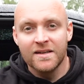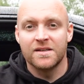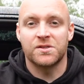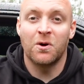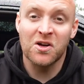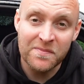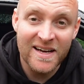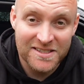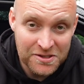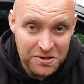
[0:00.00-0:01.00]
So welcome
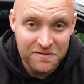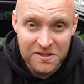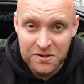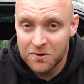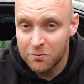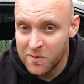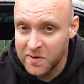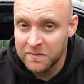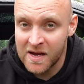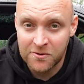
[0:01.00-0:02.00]
back to another video,
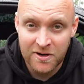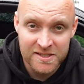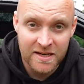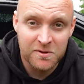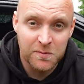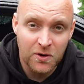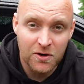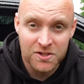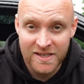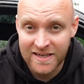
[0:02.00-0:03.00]
rebuild my crash damaged
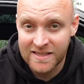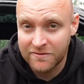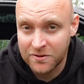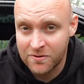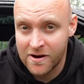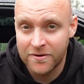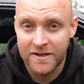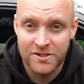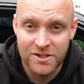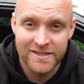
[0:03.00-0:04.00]
Porsche nine eleven
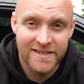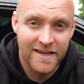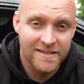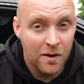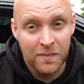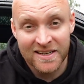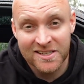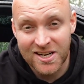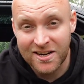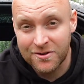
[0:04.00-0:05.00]
Carrera G T S. Now back
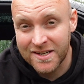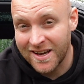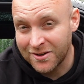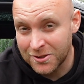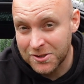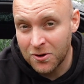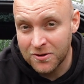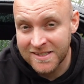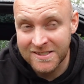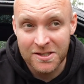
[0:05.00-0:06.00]
in January I got
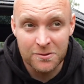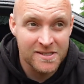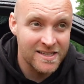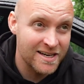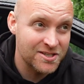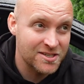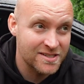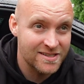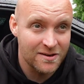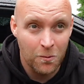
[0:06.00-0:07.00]
talked into
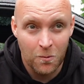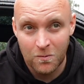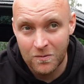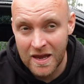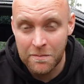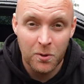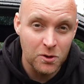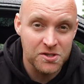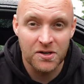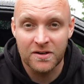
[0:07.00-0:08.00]
slash
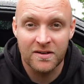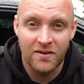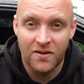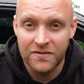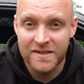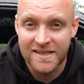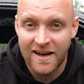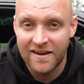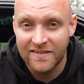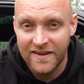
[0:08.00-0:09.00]
impulsed on a, on this car.